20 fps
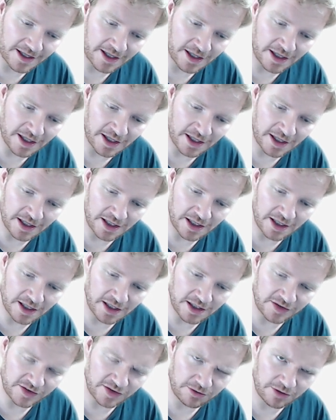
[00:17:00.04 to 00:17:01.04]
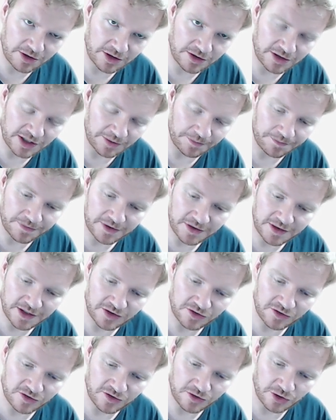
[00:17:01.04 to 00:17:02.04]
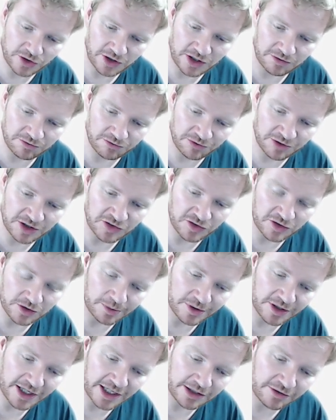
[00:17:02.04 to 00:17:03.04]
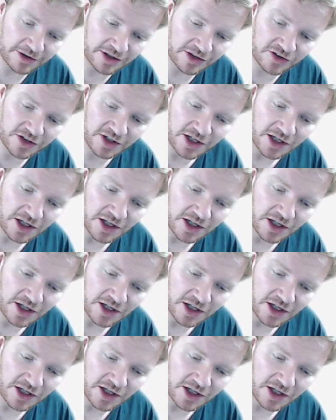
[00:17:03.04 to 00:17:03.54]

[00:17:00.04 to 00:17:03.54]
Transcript: Uh, is that right? Yep. That's looking reasonable at any rate.